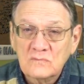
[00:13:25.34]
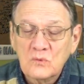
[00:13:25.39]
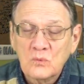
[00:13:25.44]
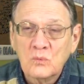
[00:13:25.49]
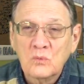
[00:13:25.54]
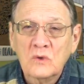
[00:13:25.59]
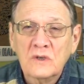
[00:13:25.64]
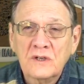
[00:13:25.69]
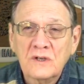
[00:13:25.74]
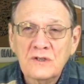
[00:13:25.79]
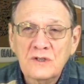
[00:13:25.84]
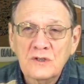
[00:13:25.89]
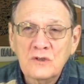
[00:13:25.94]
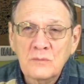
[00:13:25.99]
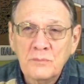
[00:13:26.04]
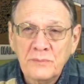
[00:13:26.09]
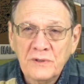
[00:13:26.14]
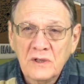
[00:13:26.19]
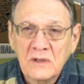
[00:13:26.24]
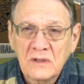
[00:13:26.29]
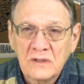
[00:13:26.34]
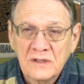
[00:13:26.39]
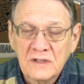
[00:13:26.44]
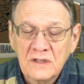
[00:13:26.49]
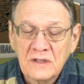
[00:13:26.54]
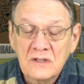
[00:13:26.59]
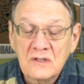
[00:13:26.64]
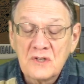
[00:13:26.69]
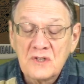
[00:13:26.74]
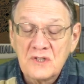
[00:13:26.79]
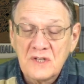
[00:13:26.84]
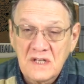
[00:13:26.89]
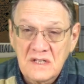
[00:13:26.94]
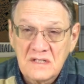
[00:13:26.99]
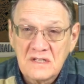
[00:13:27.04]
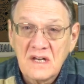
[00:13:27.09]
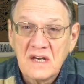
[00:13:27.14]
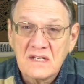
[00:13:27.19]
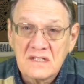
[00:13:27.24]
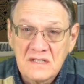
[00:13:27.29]
What are you building your
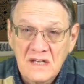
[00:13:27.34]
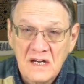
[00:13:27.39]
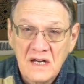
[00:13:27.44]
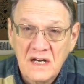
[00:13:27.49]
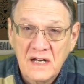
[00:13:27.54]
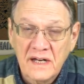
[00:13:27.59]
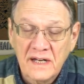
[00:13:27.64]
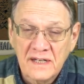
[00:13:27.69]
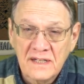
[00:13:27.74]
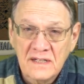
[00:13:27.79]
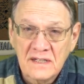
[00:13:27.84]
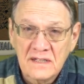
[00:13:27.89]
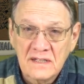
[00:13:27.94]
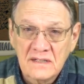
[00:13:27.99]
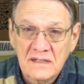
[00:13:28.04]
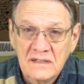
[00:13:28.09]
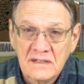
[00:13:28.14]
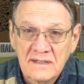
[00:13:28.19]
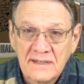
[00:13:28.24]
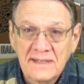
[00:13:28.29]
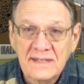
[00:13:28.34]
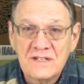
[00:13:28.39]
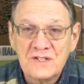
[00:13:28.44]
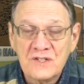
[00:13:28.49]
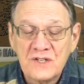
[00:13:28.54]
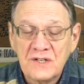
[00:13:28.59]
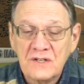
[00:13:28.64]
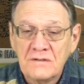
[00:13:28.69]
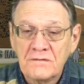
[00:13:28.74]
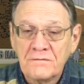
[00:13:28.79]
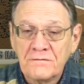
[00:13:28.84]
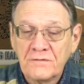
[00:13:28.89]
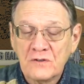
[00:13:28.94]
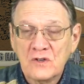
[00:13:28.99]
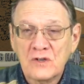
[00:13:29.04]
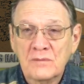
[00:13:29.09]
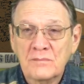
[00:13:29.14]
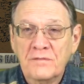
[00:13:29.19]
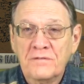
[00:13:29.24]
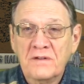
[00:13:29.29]
success on? Is it a
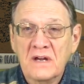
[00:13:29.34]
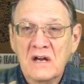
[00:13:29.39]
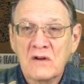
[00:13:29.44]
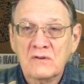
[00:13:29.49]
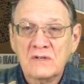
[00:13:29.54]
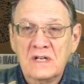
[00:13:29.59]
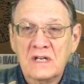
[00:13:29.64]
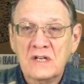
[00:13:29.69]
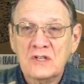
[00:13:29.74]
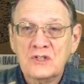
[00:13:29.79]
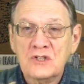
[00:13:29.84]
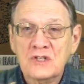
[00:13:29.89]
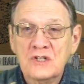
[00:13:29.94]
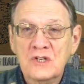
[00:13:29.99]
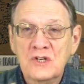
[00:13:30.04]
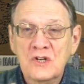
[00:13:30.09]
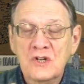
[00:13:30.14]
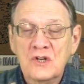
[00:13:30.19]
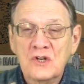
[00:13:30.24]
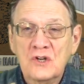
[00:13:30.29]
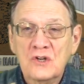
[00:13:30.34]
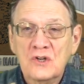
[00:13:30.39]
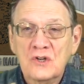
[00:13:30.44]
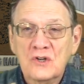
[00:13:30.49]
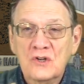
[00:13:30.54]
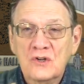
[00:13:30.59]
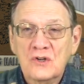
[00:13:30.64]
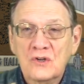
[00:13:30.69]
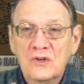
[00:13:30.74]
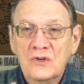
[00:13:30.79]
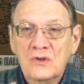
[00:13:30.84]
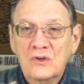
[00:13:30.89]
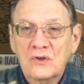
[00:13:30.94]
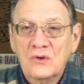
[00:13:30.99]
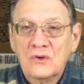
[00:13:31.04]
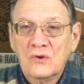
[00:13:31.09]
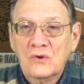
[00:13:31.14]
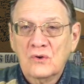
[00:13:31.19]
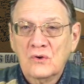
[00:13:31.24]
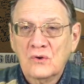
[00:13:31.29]
firm foundation
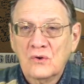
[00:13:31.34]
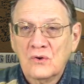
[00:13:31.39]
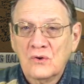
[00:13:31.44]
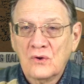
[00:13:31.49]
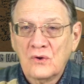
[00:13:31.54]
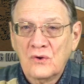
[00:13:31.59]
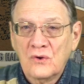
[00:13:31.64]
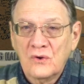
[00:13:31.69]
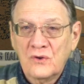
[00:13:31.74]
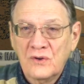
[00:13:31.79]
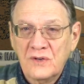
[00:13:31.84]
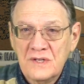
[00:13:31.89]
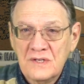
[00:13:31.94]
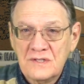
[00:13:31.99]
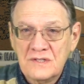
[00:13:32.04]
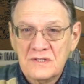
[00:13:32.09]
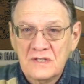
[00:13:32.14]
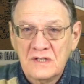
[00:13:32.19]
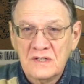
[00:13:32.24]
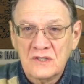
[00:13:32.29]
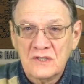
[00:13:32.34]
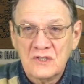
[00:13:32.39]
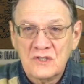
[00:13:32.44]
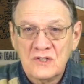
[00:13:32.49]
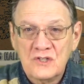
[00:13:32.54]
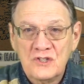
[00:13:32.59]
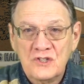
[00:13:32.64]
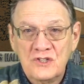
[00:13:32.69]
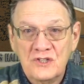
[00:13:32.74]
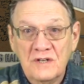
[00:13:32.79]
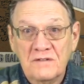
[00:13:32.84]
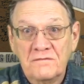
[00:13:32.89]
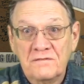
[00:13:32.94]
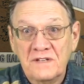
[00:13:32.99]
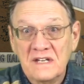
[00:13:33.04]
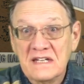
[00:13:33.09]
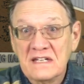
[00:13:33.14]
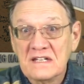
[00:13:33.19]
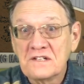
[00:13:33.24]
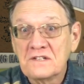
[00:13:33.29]
or is it
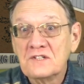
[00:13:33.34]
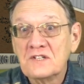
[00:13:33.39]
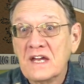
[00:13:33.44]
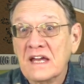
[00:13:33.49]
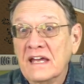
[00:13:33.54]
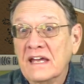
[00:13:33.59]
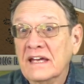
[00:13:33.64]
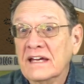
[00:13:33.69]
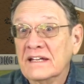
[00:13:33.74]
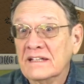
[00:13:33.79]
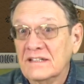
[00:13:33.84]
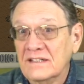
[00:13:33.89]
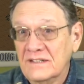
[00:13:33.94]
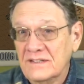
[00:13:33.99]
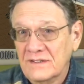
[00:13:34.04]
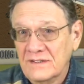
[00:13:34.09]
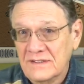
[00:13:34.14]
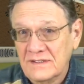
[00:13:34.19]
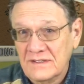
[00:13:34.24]
shifting sand?"